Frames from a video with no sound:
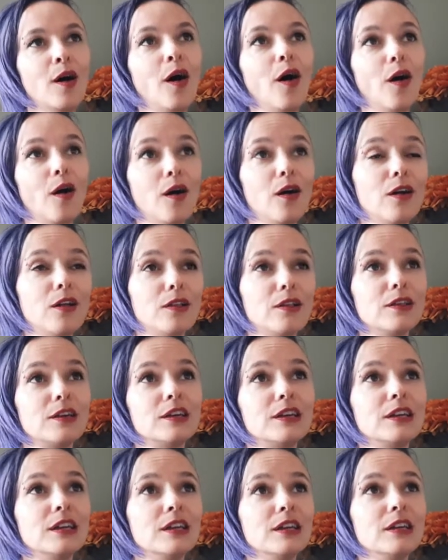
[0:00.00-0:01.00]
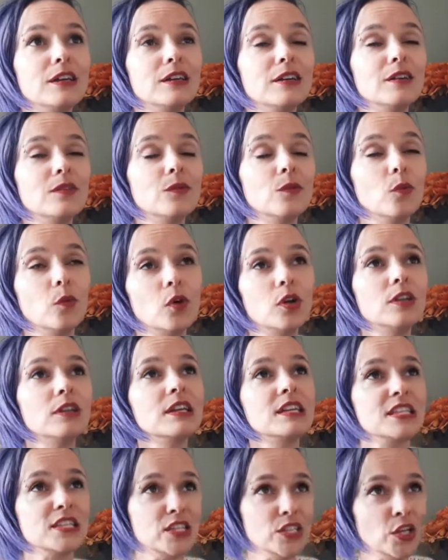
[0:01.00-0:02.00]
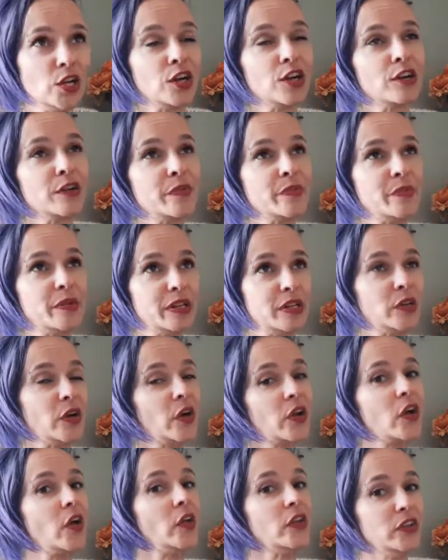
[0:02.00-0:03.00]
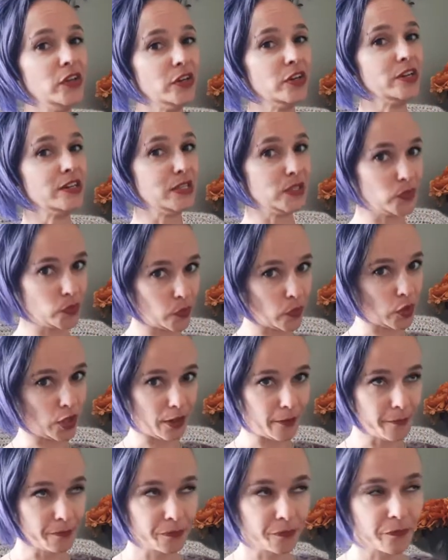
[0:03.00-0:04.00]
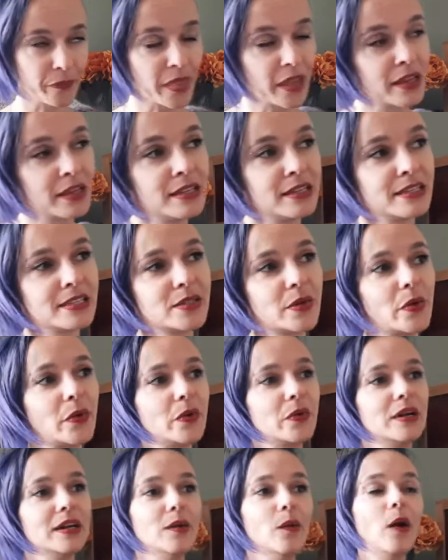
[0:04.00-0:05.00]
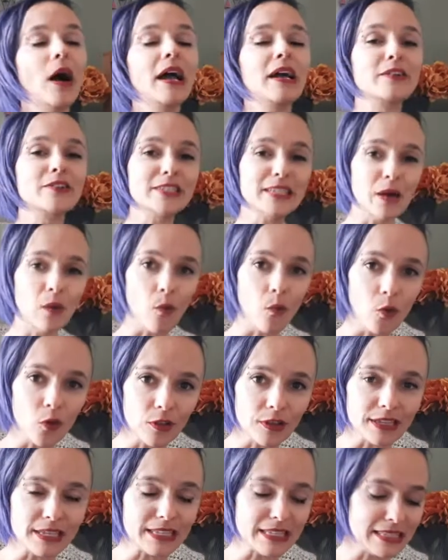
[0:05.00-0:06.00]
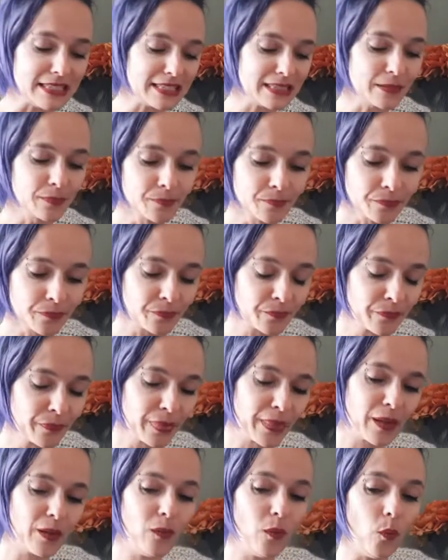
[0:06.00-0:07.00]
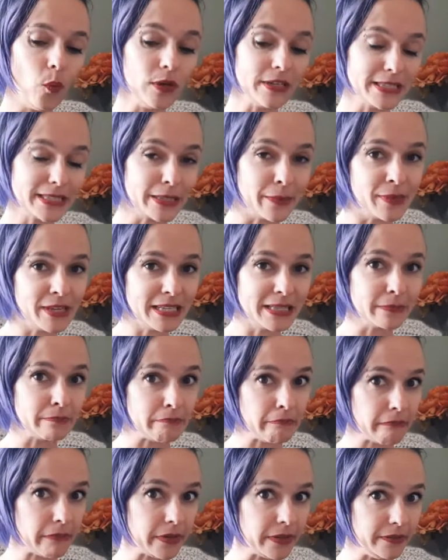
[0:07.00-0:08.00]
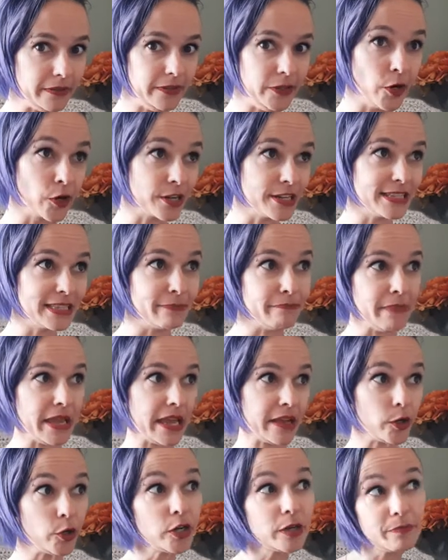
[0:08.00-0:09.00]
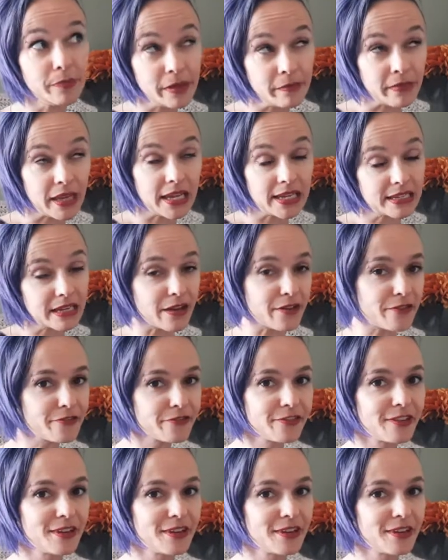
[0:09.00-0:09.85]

all wool is yarn, but not all yarn is wool. So I understand wool is what it's yarn could be made of,